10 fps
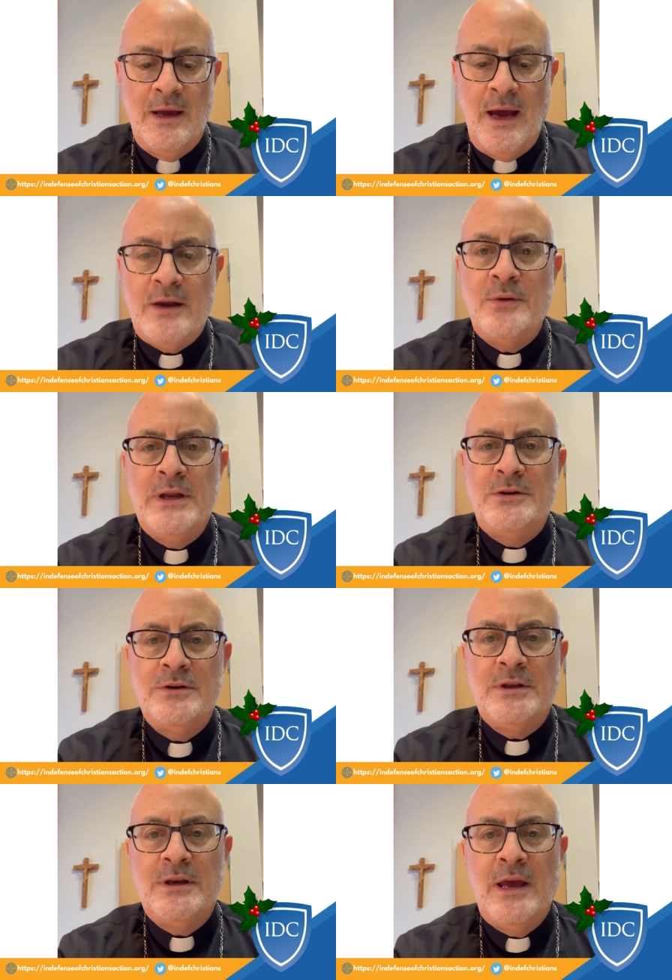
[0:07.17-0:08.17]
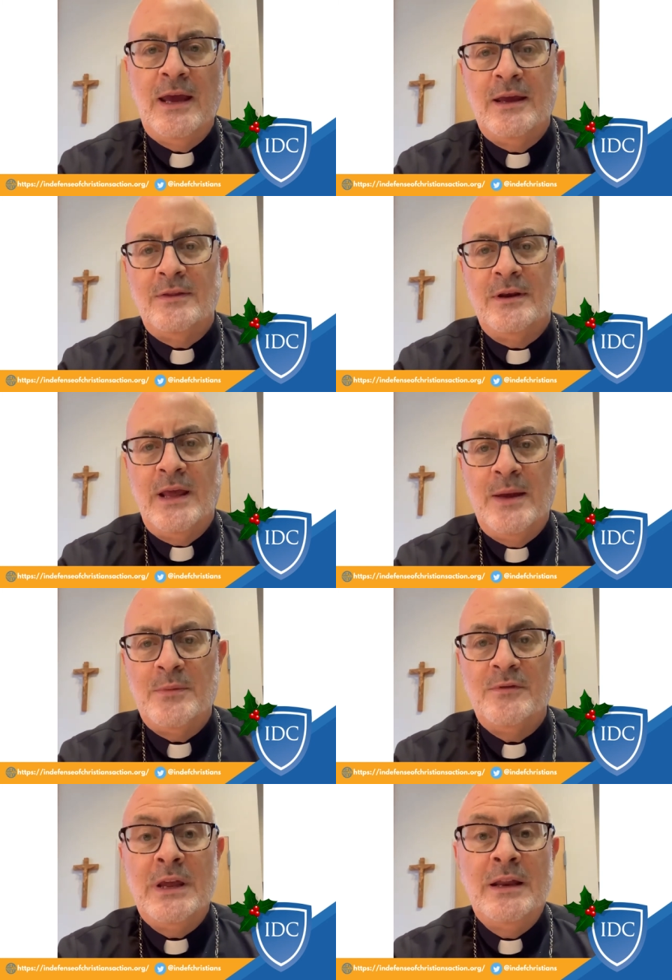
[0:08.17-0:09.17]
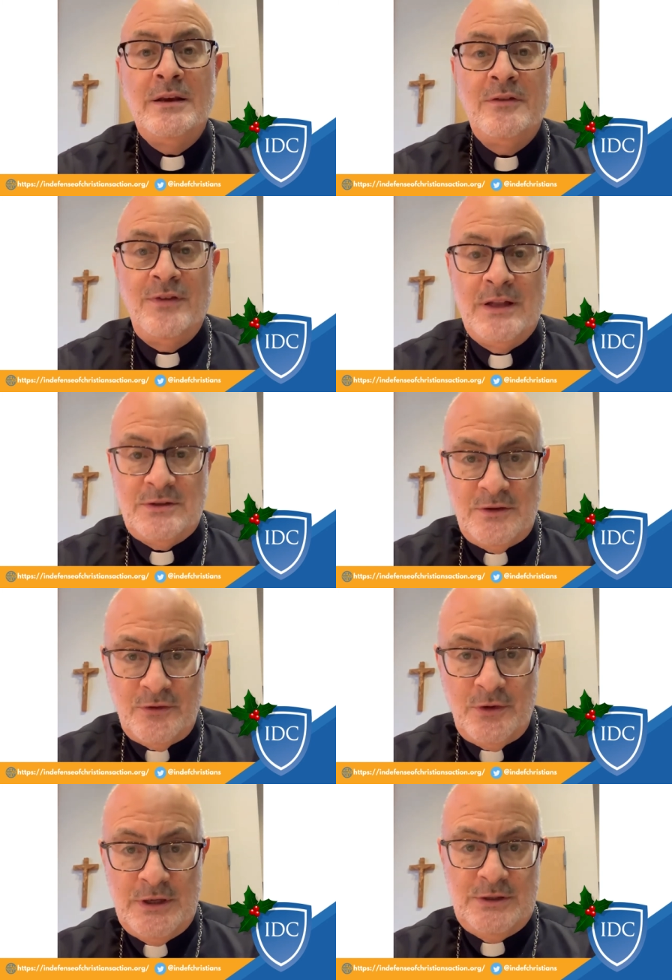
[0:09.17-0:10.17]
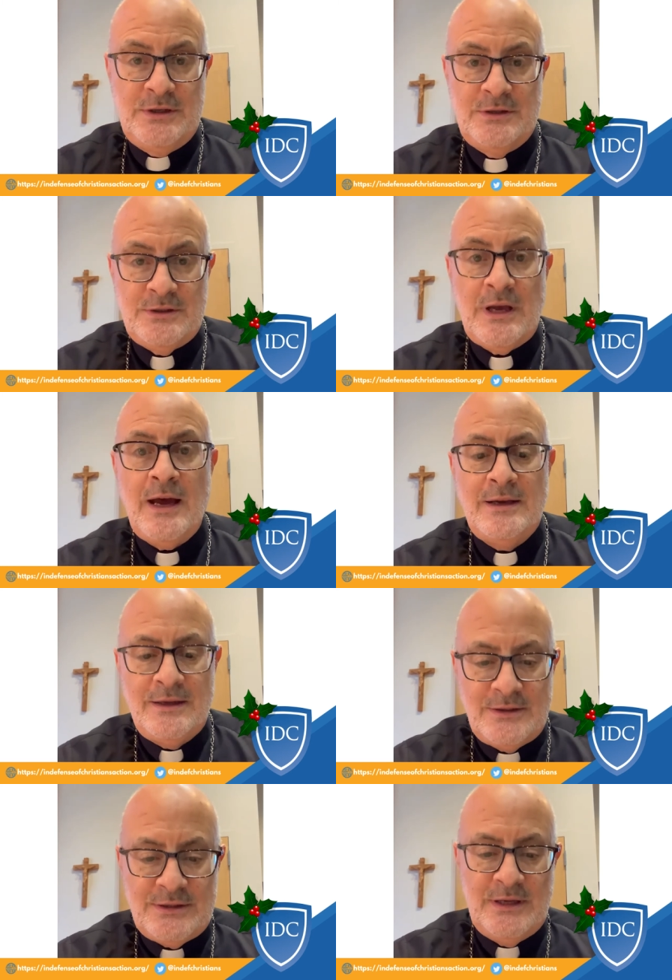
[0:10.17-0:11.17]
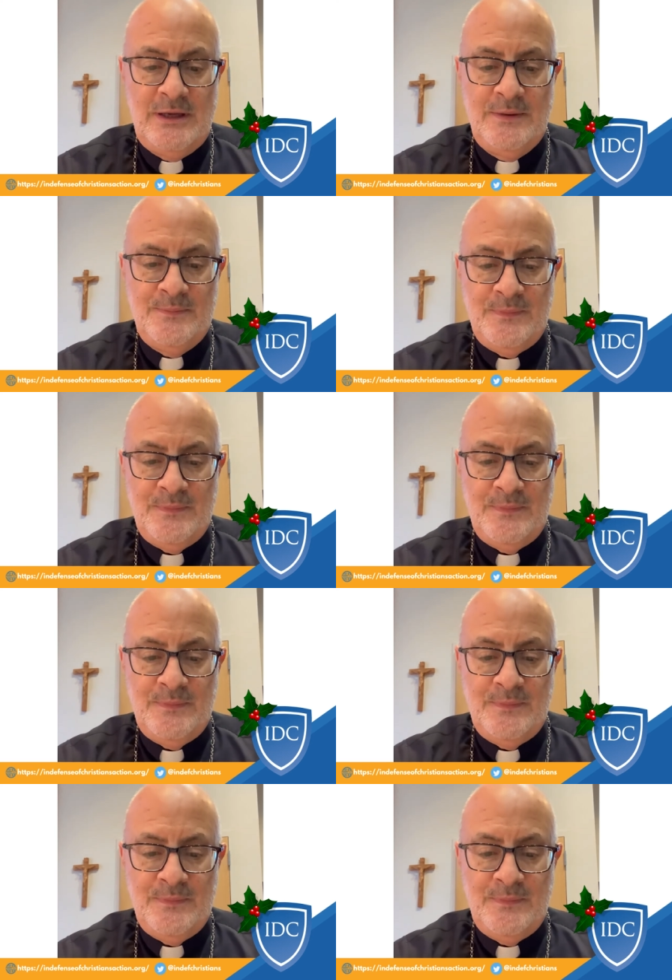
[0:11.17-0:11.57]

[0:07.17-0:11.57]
I greet you today in the name of In Defense of Christians, IDC.